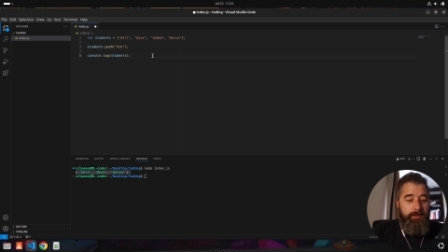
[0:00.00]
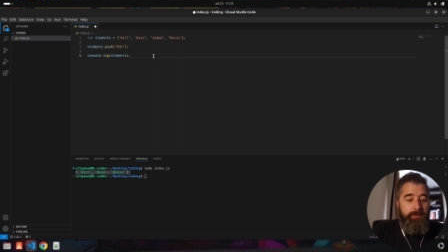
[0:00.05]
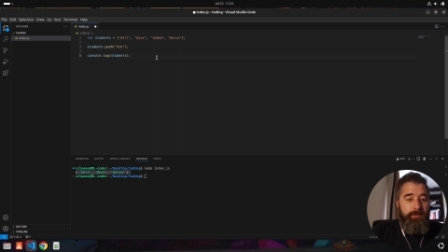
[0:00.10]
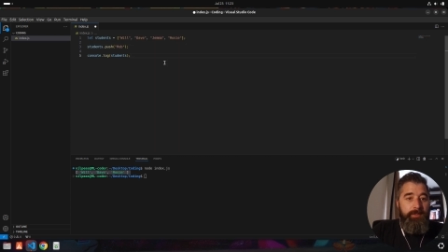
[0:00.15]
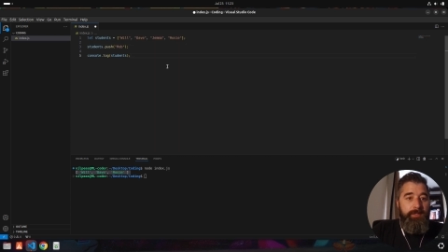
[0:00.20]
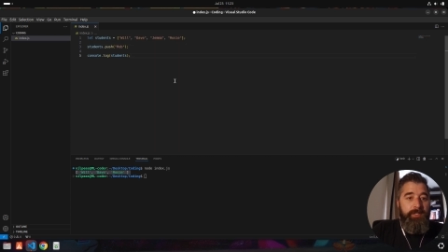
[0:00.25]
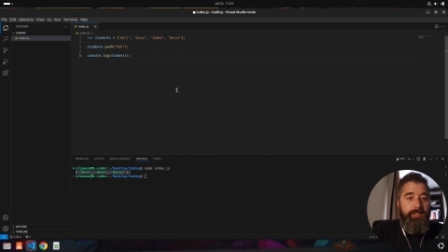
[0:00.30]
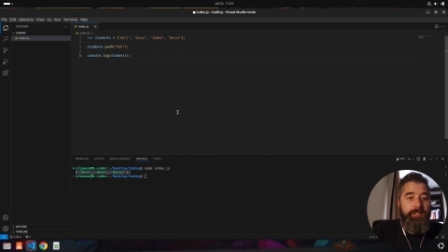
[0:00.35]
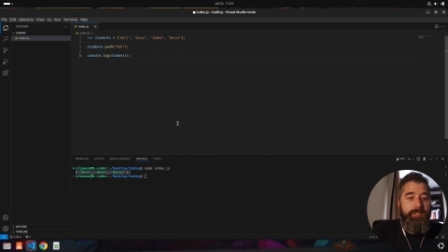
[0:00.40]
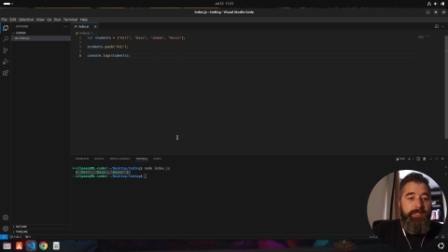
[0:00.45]

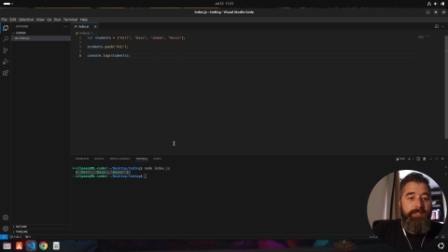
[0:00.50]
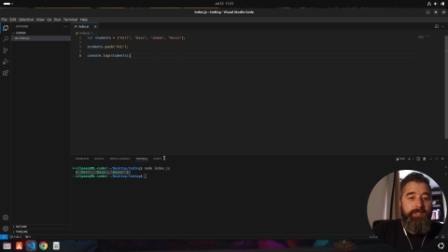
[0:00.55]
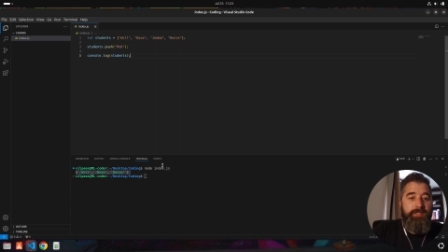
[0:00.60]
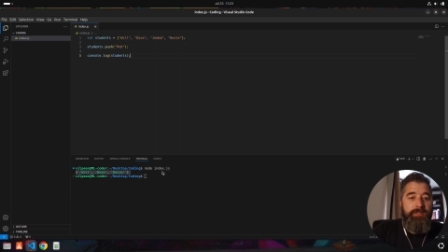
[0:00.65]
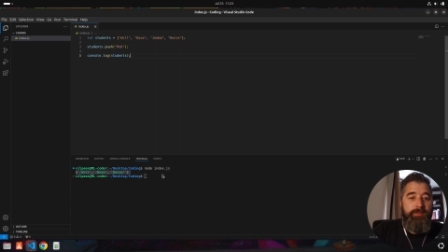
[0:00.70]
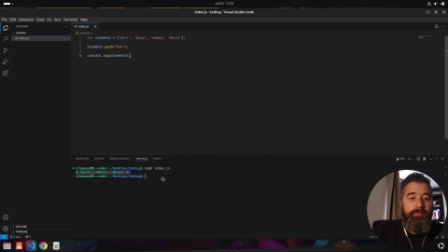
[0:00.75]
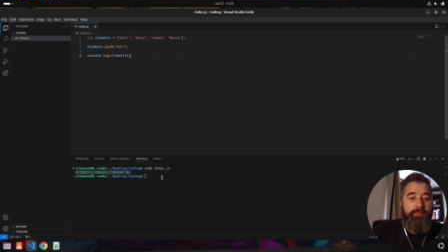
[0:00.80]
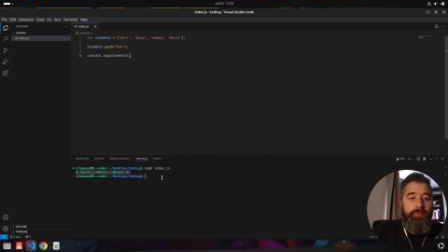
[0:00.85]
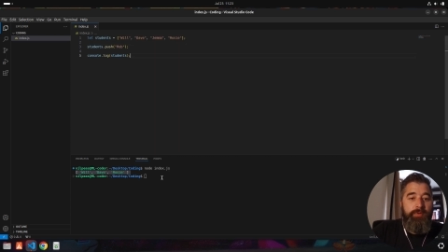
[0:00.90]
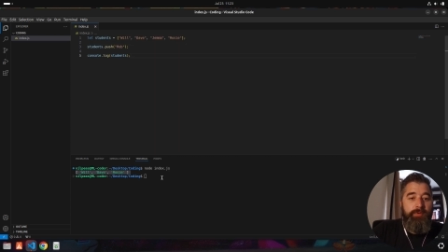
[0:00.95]
Nice and
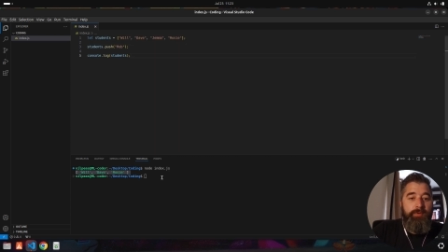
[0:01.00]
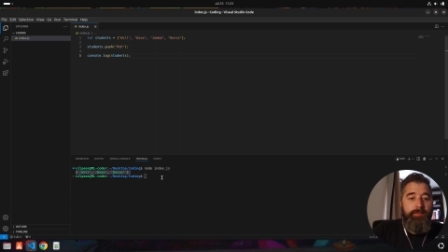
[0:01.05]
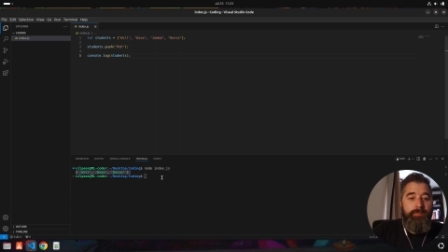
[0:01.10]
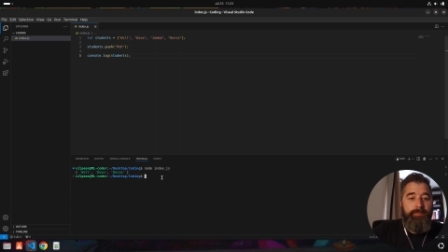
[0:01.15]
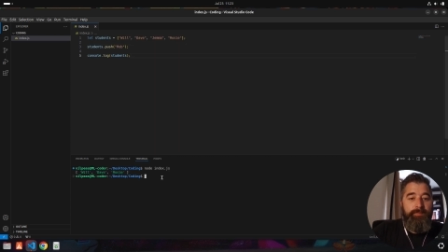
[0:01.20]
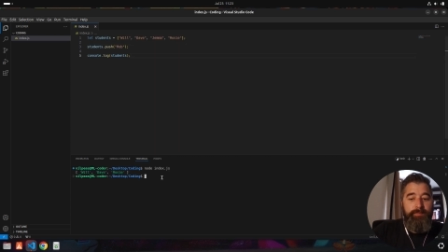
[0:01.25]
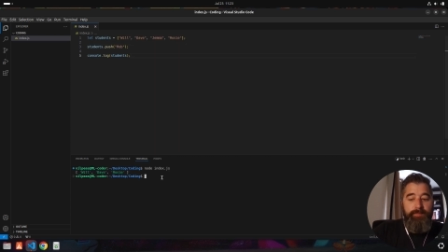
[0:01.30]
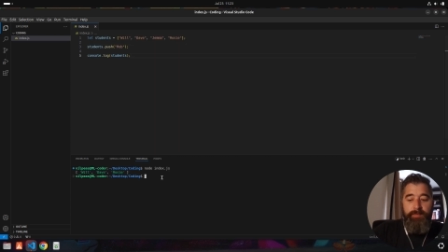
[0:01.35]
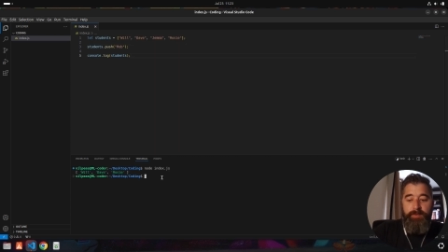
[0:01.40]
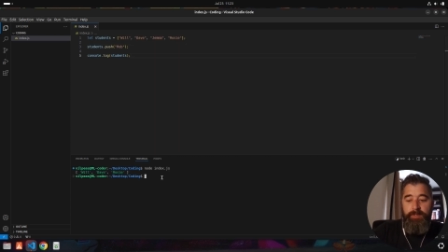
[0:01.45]
simple.
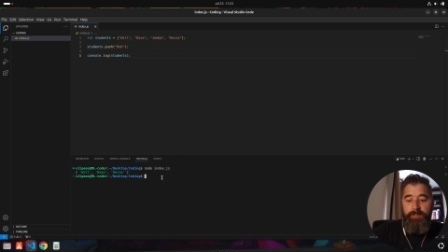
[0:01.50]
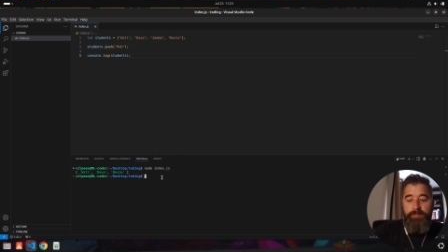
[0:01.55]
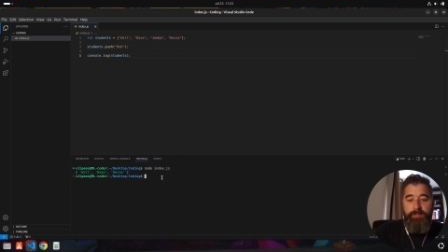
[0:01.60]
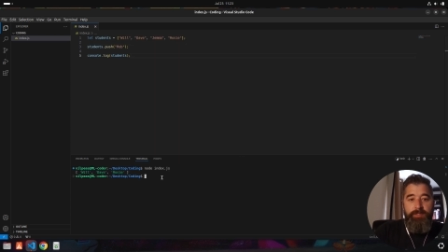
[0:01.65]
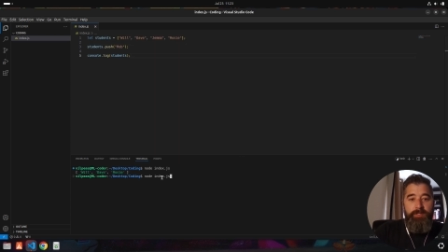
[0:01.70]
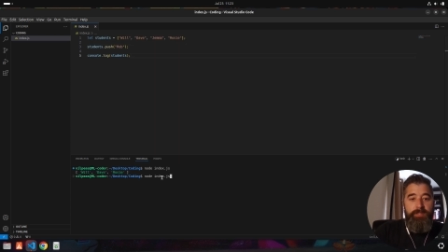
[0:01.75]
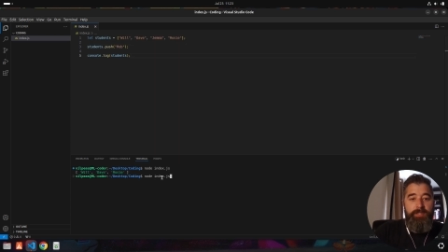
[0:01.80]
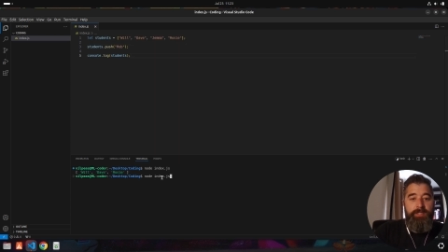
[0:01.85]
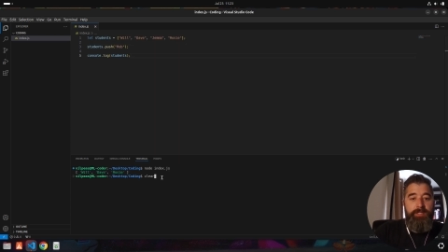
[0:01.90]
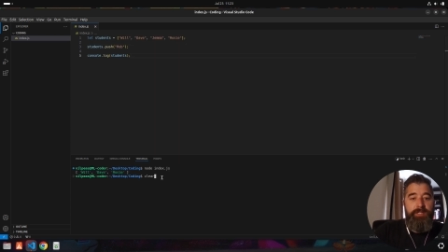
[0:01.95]
Let's
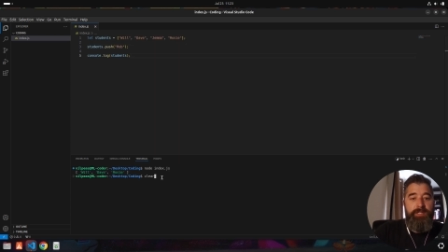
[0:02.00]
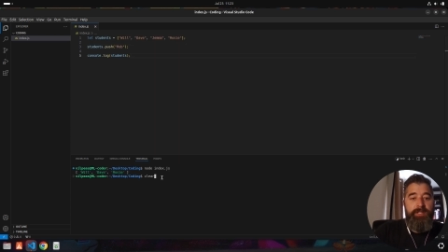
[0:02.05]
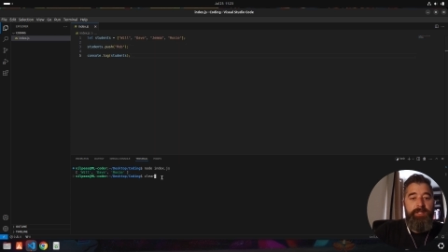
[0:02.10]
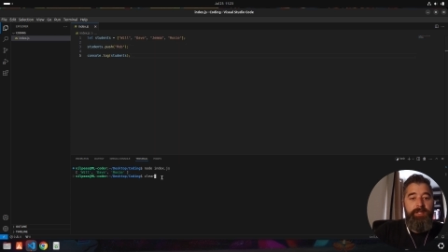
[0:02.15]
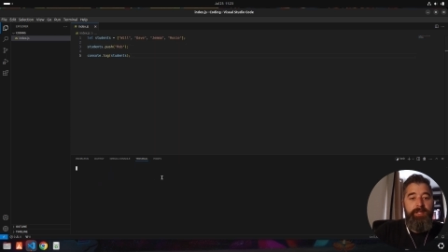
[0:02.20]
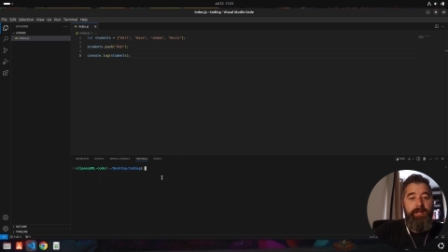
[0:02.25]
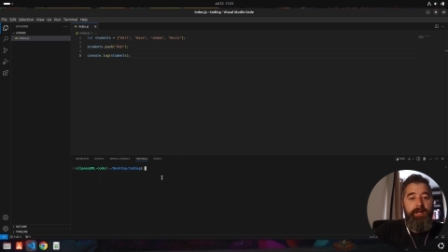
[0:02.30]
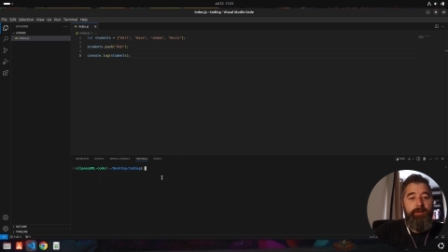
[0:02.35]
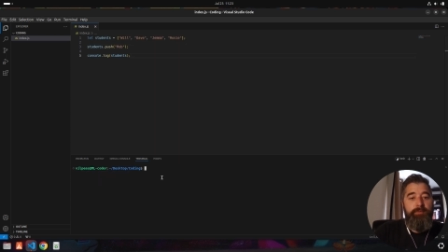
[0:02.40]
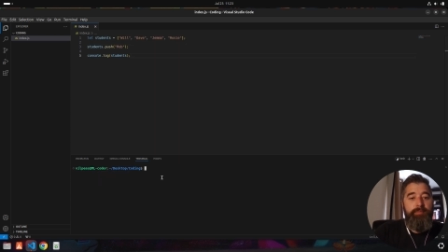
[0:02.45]
just clear
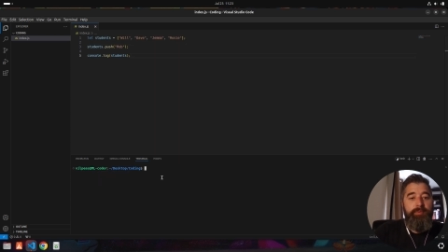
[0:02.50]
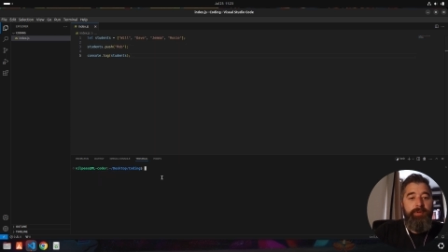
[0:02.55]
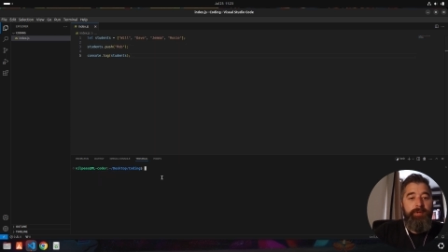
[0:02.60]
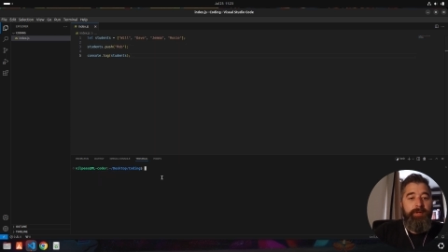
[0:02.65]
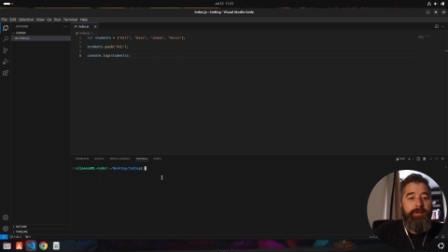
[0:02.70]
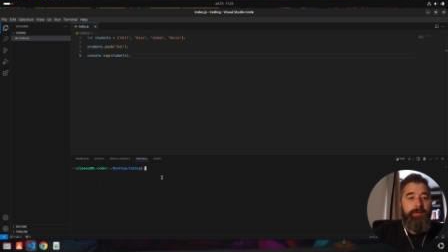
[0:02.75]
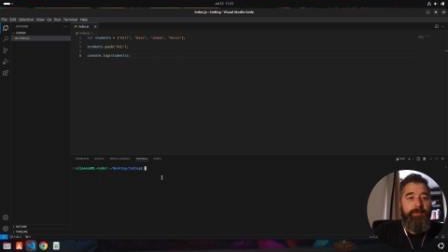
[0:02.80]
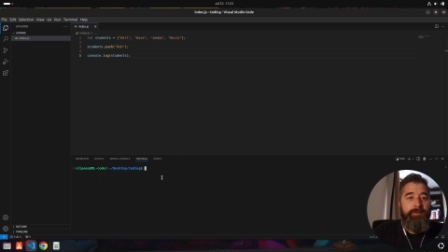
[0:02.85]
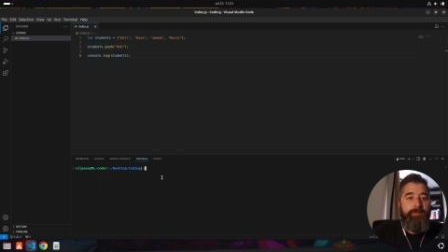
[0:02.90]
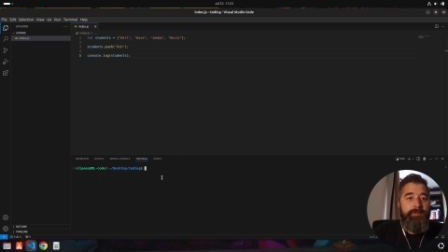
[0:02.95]
the
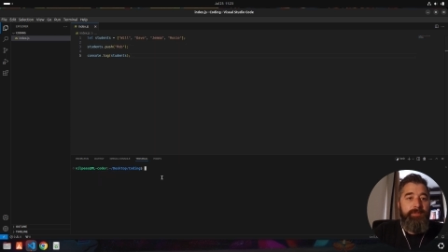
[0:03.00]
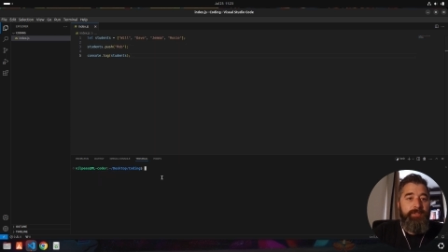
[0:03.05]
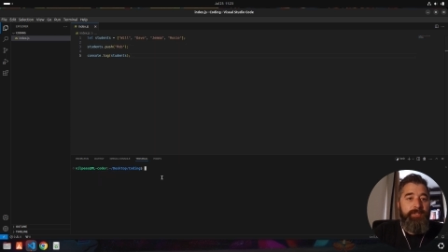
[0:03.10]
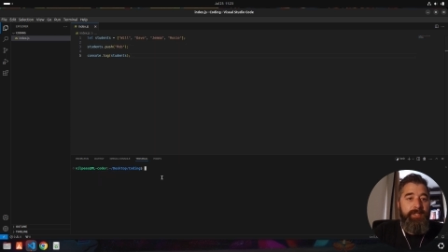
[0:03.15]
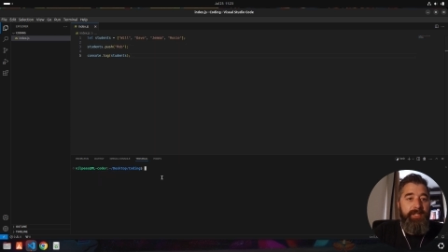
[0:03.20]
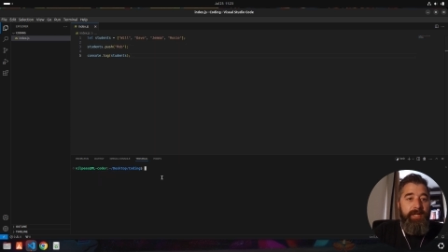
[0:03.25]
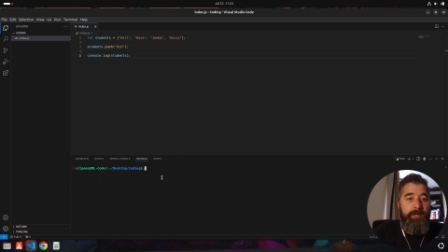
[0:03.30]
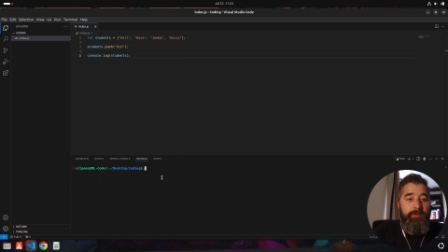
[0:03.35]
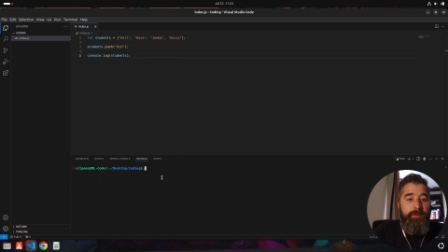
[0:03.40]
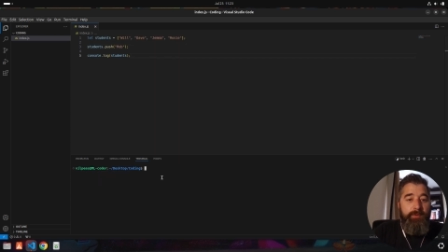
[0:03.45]
output. So
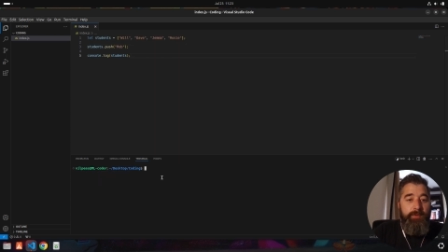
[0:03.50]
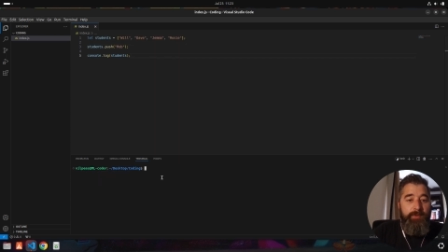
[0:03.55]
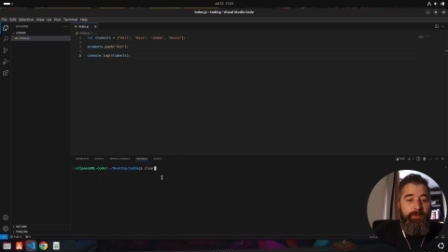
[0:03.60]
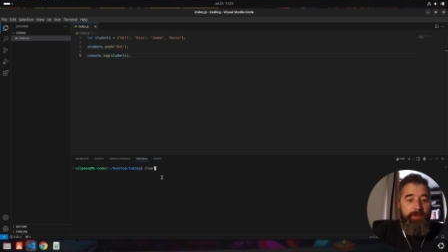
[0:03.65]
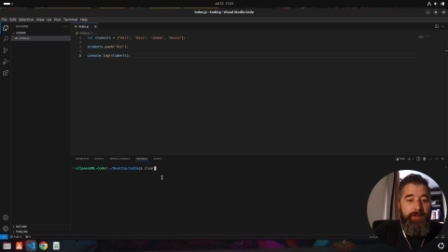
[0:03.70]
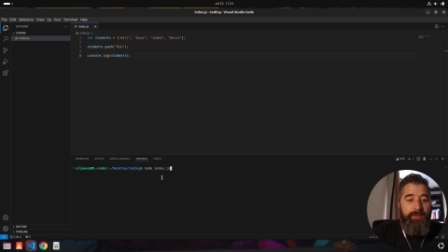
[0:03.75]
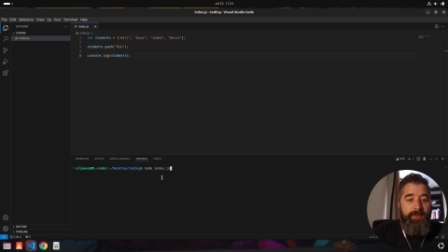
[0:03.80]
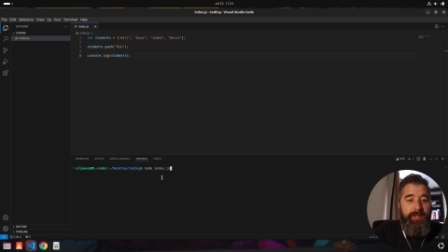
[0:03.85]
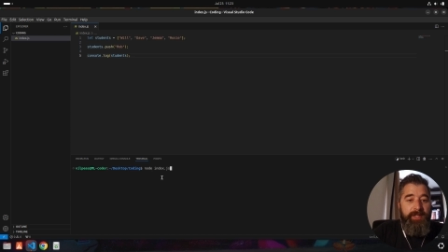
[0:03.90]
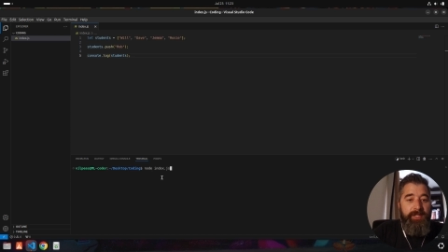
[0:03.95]
now when we
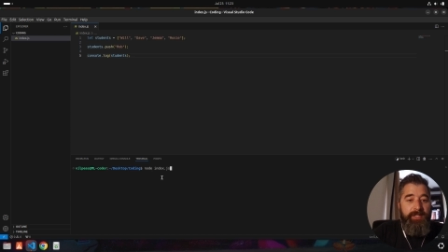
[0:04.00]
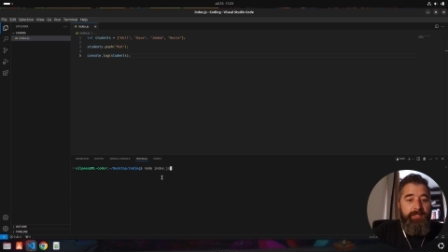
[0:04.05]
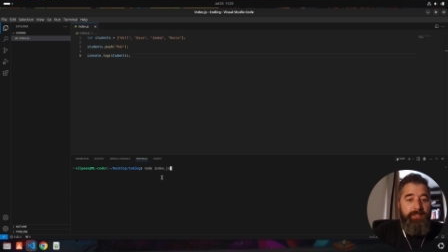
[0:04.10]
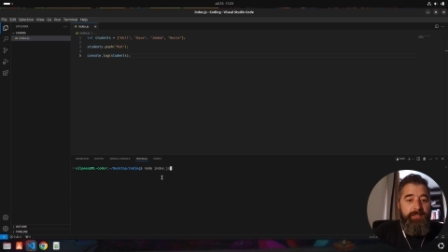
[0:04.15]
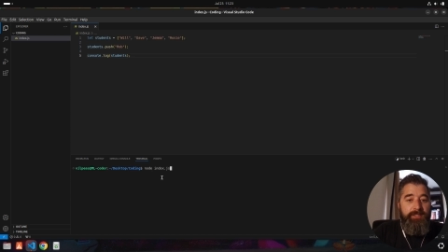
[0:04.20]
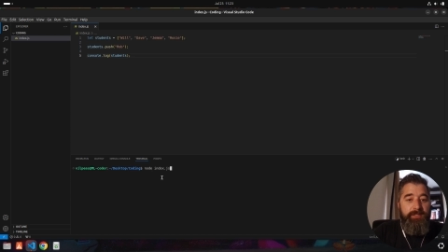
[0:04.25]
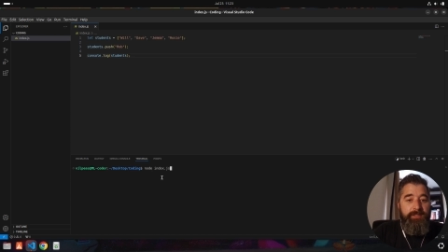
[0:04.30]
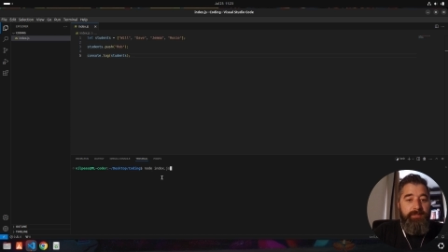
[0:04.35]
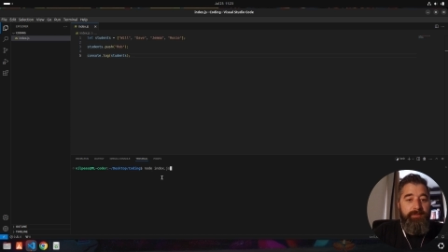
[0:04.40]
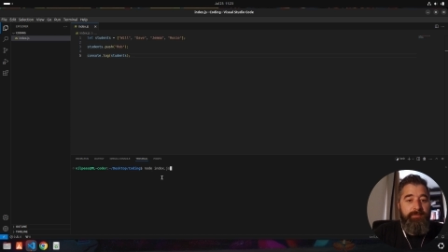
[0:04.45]
run this,